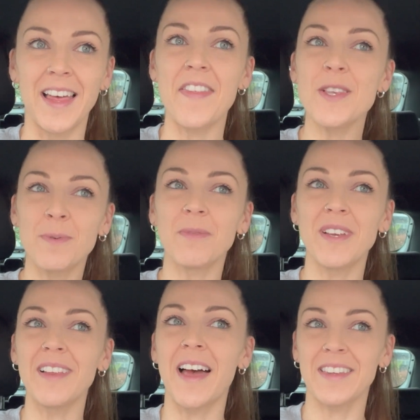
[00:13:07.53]
Like, that's
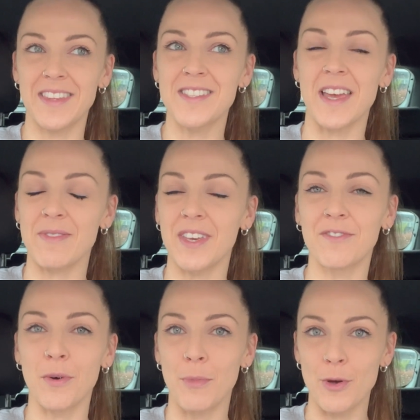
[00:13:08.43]
probably like the same thing
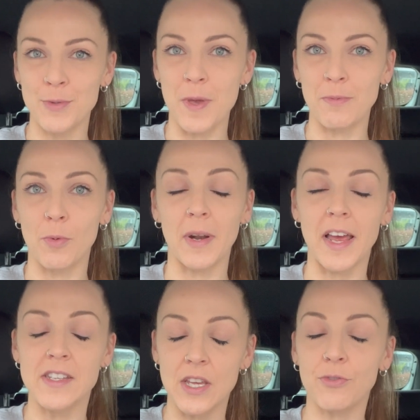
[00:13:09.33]
for most people, but
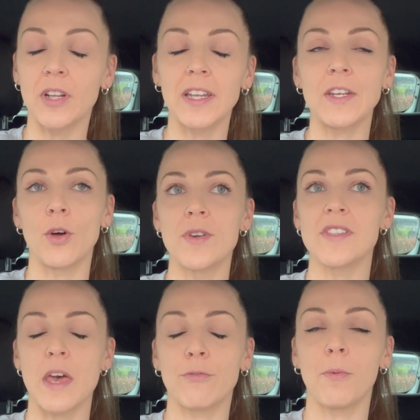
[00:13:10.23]
I definitely notice
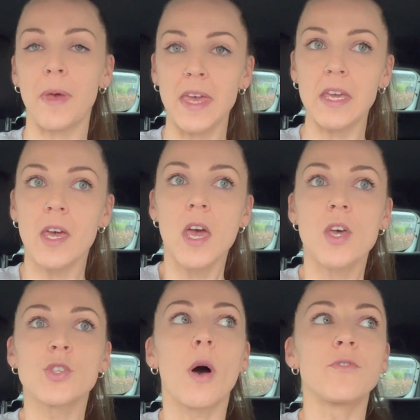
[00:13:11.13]
that for me.
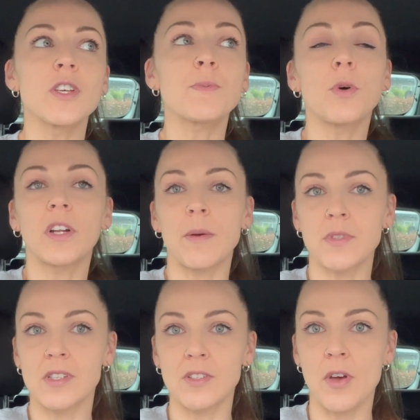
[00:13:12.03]
So I've just put it up
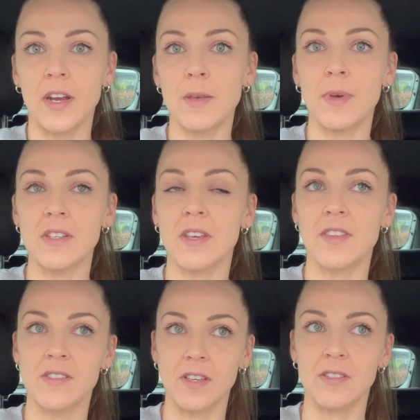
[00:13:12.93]
just a tiny bit to
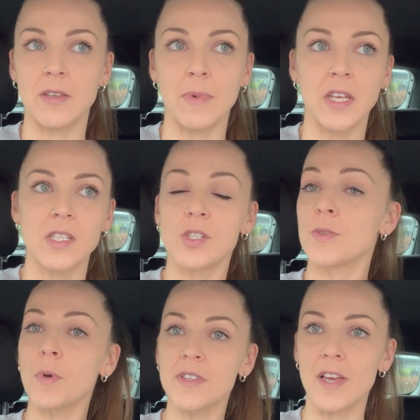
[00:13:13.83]
the 60 minutes
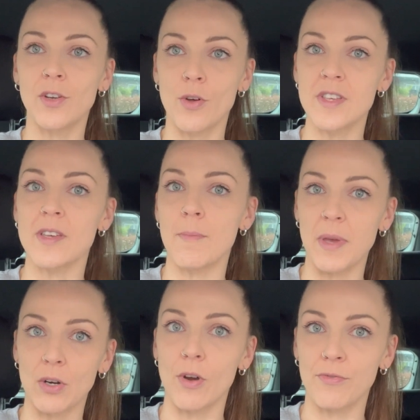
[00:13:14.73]
just because I notice a
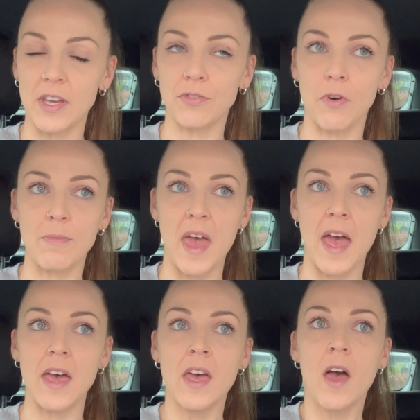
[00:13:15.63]
better effect from
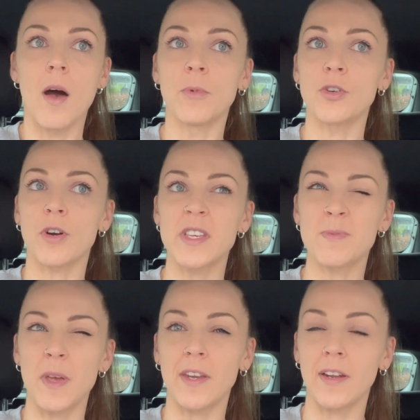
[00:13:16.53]
that. I'm not trying to
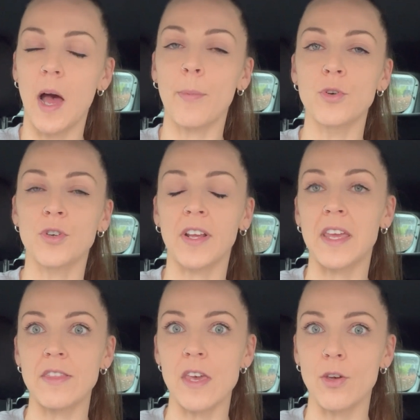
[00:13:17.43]
speed it up or try to
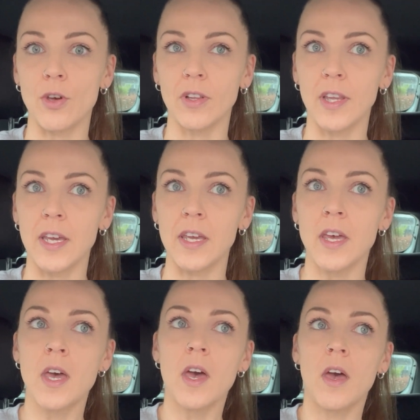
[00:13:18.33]
get there early.
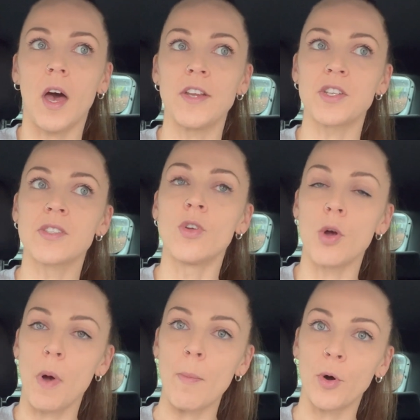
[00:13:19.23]
I just know
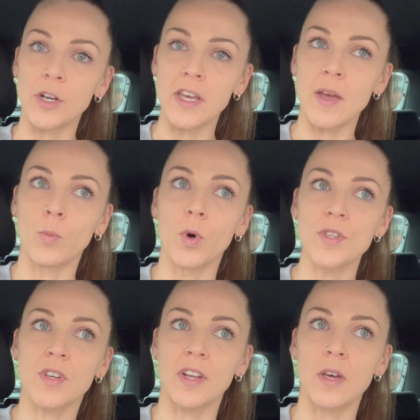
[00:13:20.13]
my body and
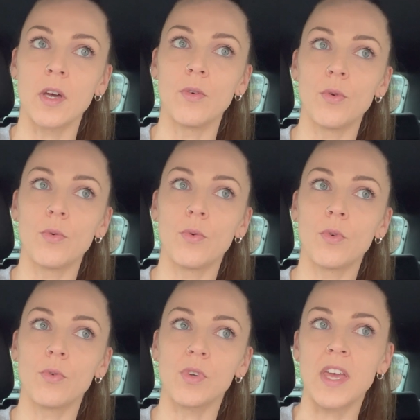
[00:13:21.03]
what's gonna
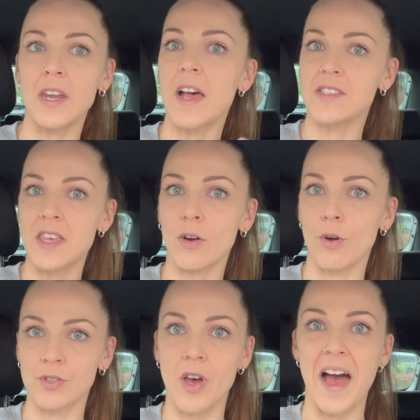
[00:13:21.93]
get us there
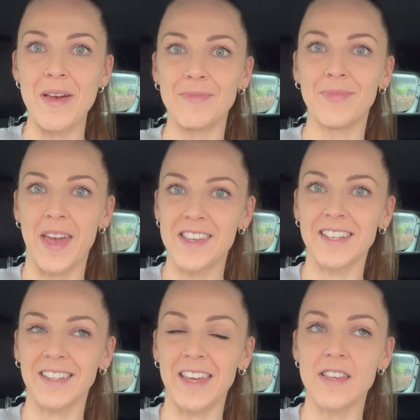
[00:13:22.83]
on time,
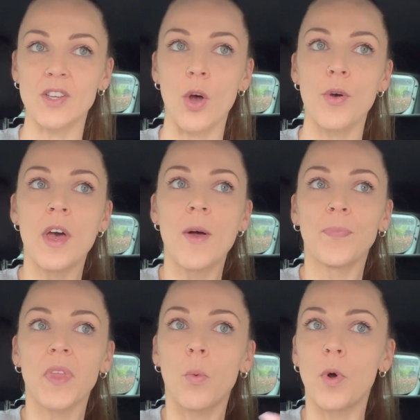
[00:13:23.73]
basically. So
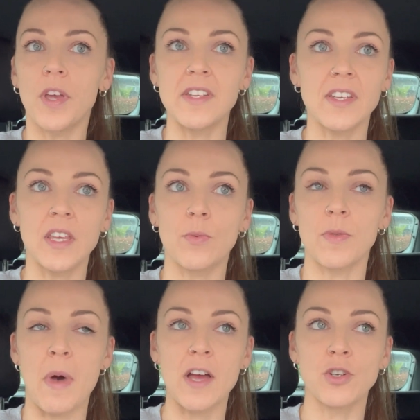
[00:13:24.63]
working together with
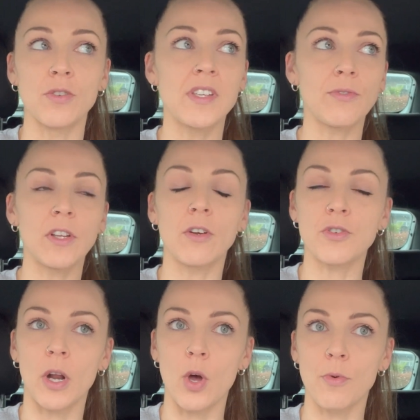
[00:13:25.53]
Marjan, definitely not
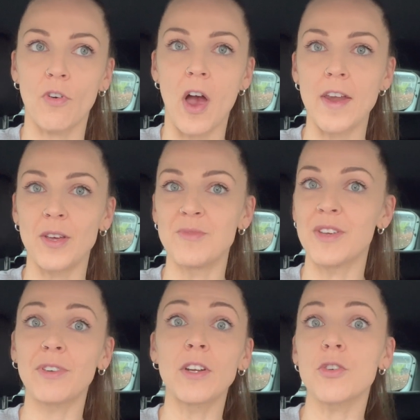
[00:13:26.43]
trying to override him,
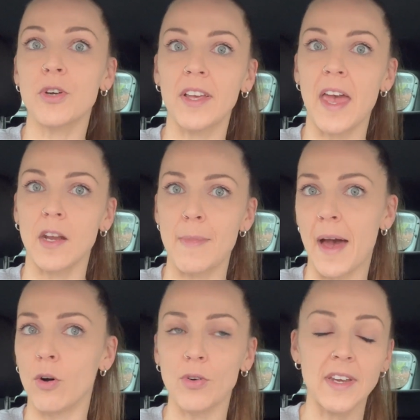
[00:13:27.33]
definitely not trying to count him
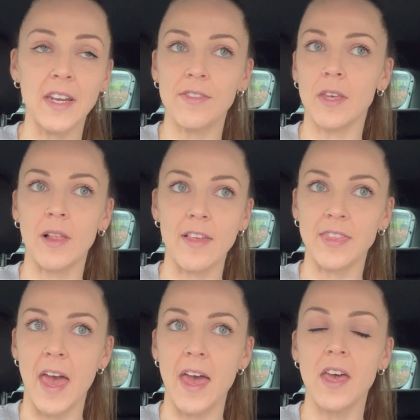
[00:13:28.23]
out or anything like
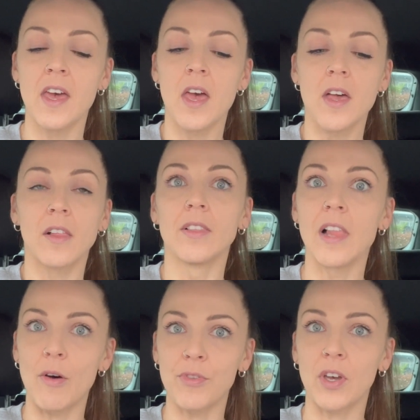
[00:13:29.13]
that.
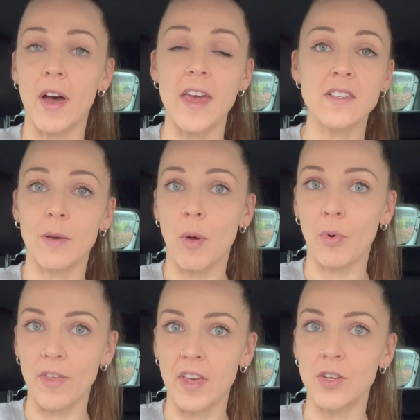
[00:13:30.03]
Love the guy. He's like my
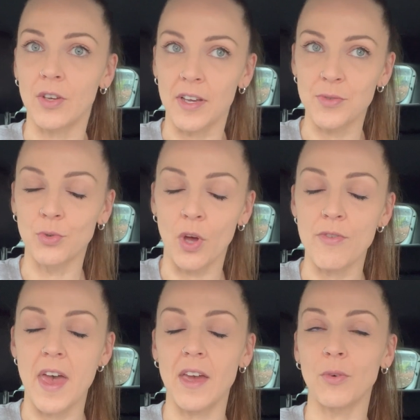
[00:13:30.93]
brother. You guys all know
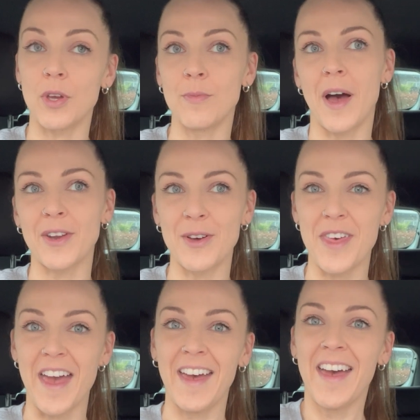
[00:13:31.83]
that, or you might know
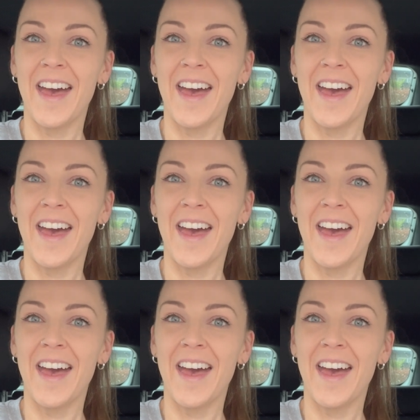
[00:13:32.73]
that.